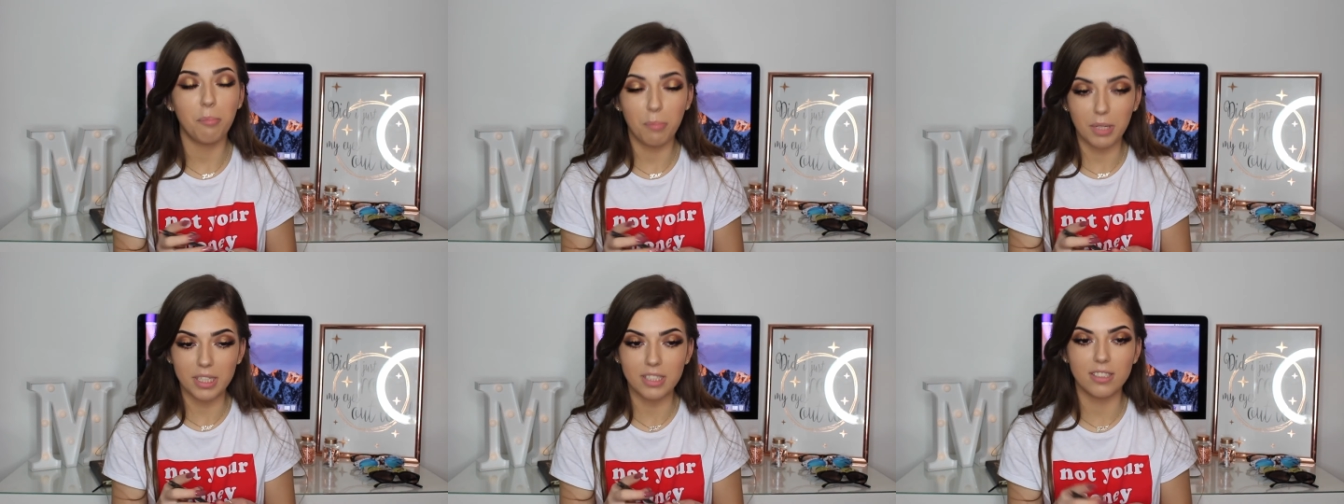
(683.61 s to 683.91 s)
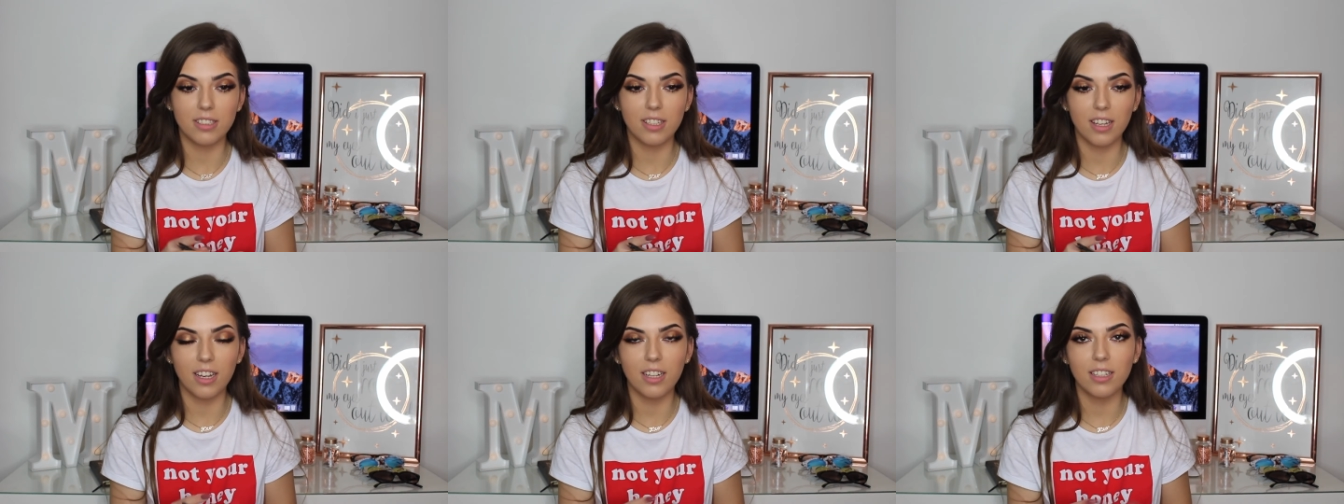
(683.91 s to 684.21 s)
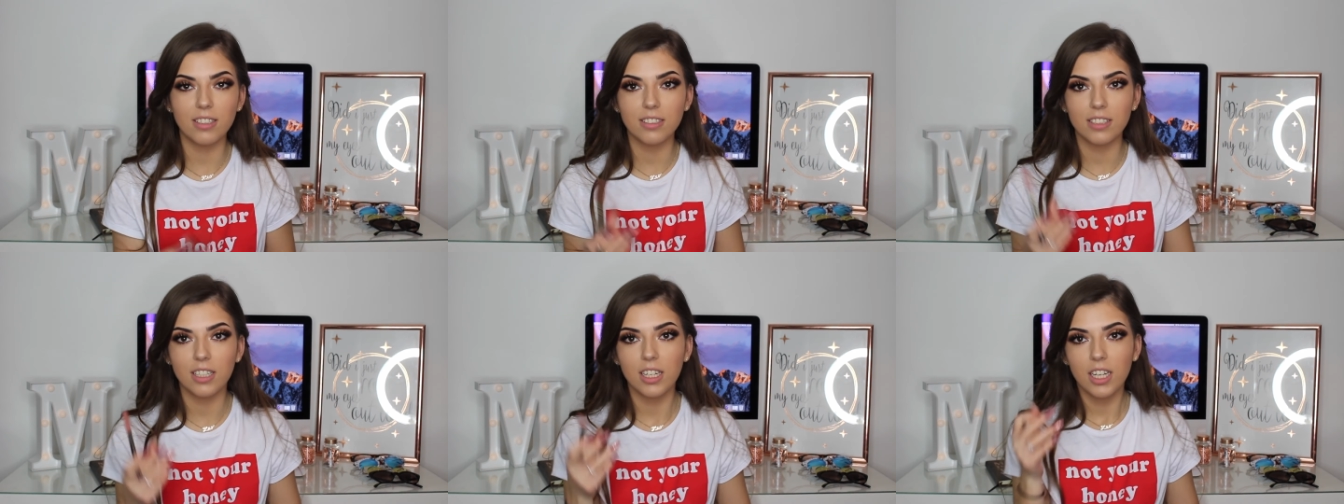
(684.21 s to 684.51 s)
Biscuit.
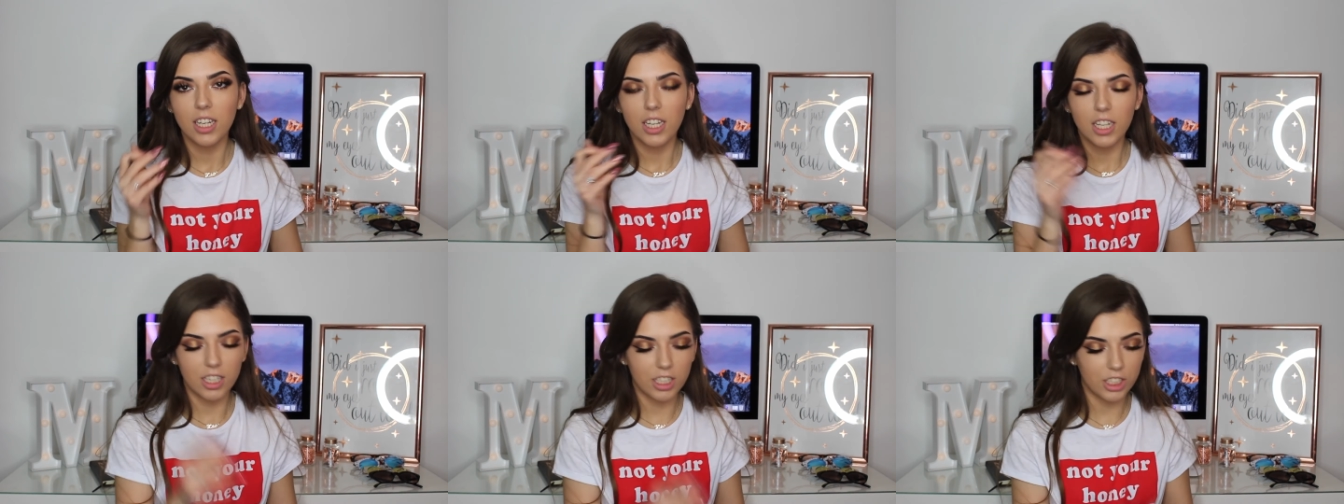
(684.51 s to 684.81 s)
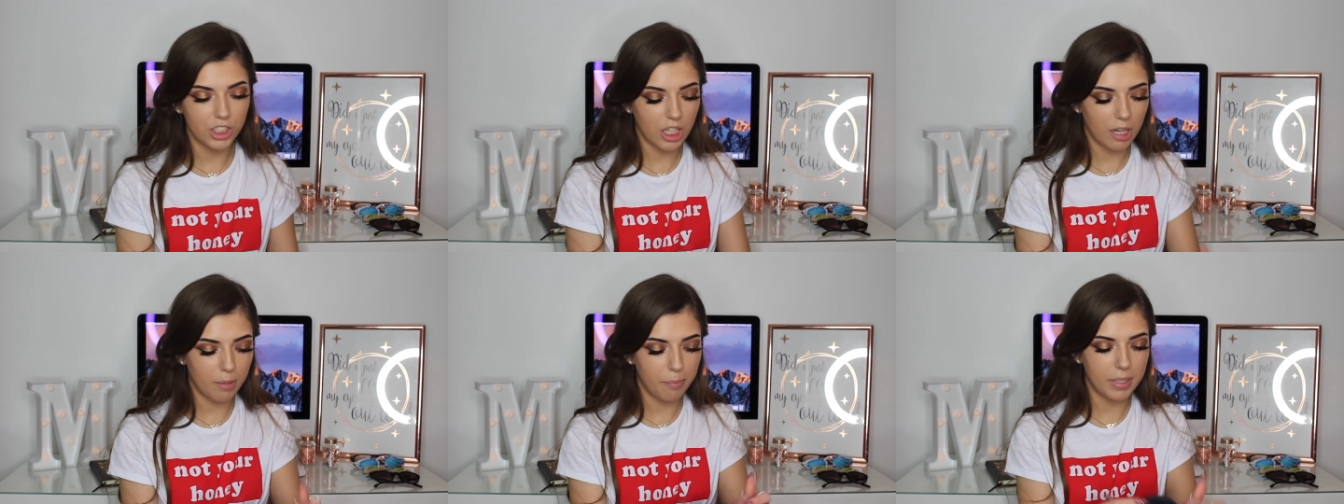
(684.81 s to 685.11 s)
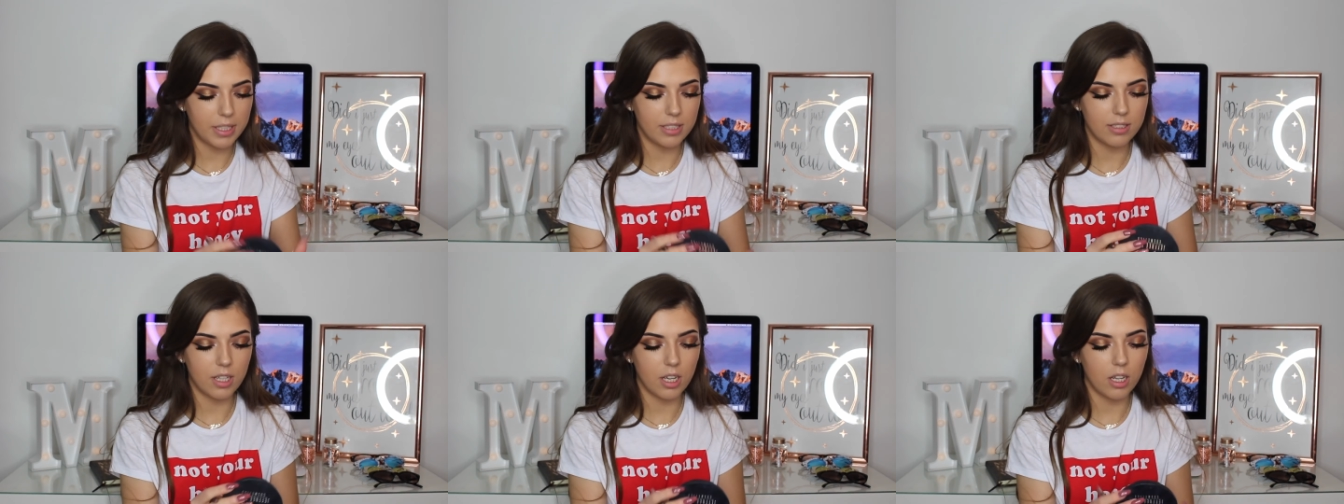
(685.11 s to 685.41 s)
In the shade
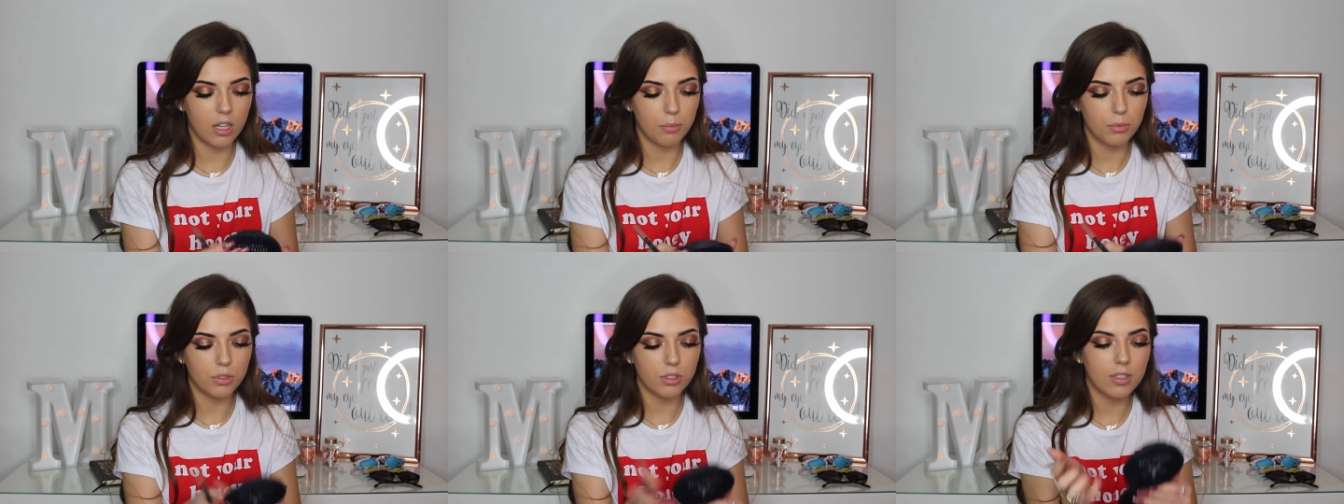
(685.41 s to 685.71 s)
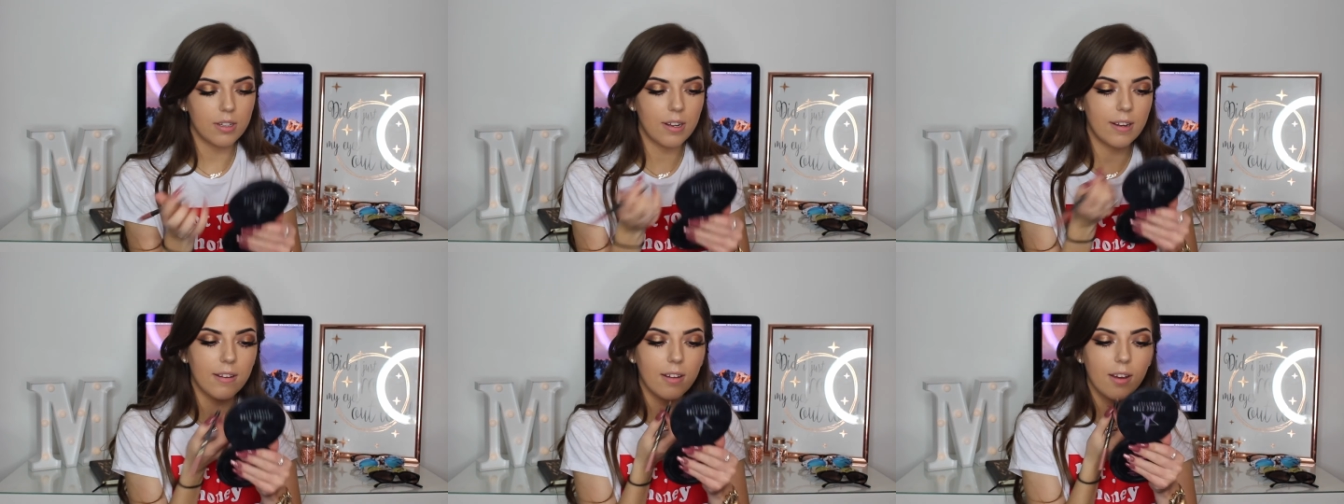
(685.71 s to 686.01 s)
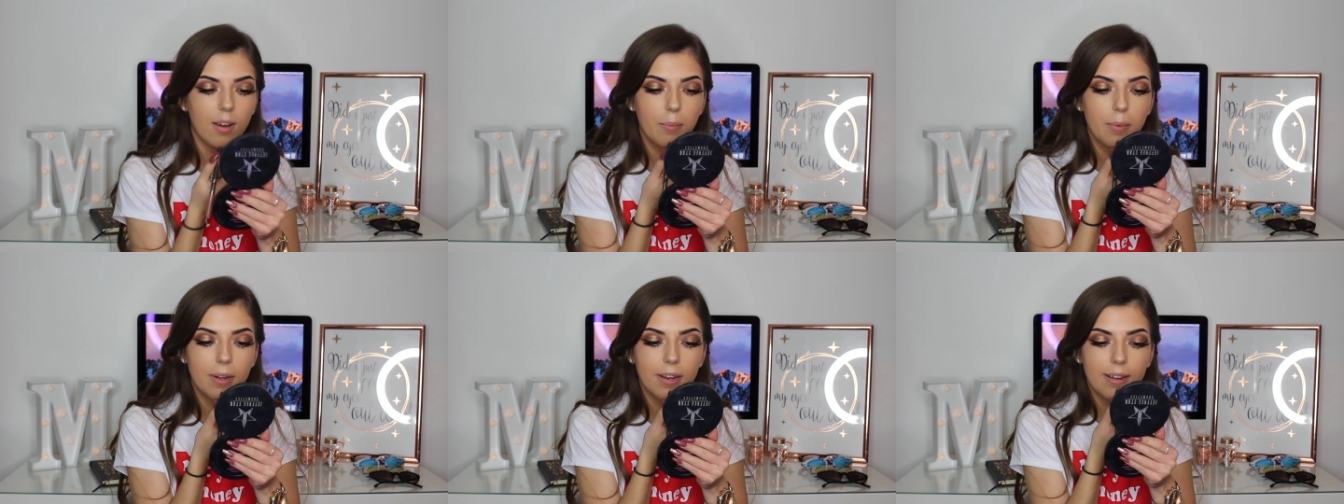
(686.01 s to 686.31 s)
Biscuit and I'm just going to
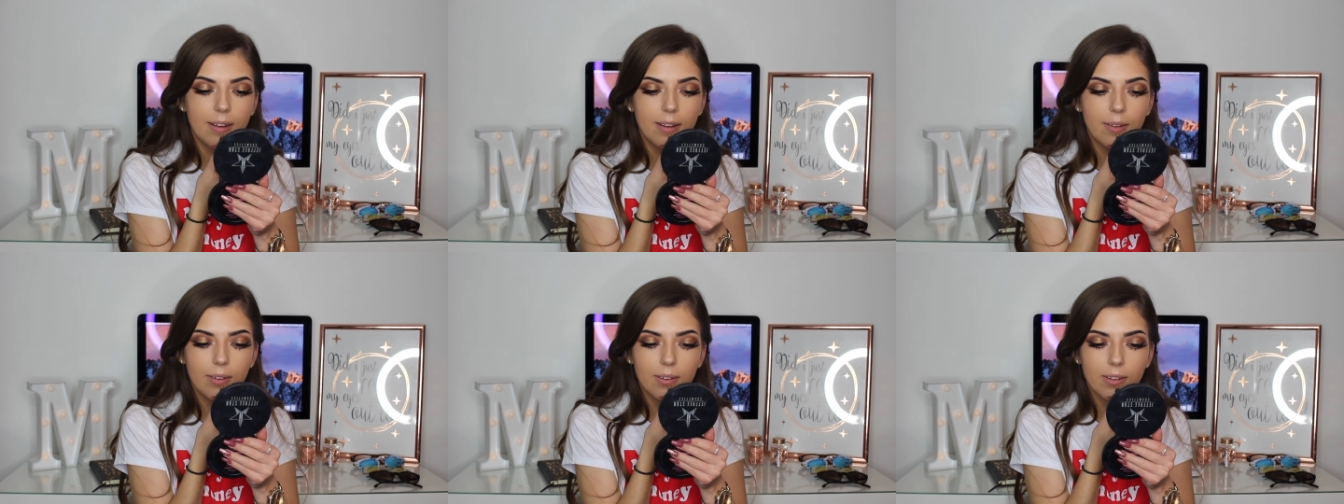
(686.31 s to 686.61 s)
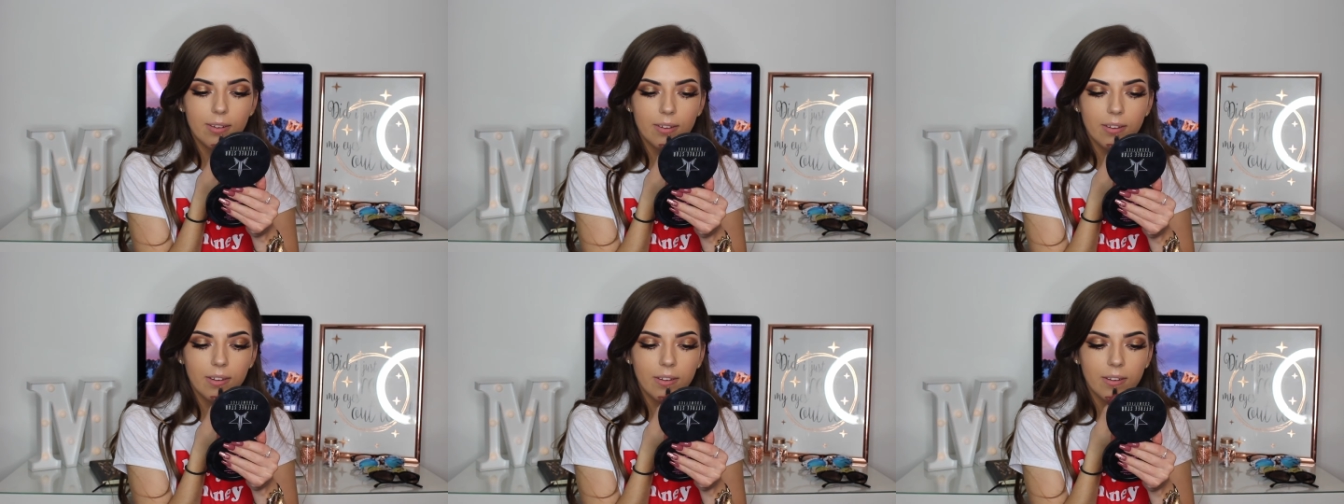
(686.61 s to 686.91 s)
line my lips.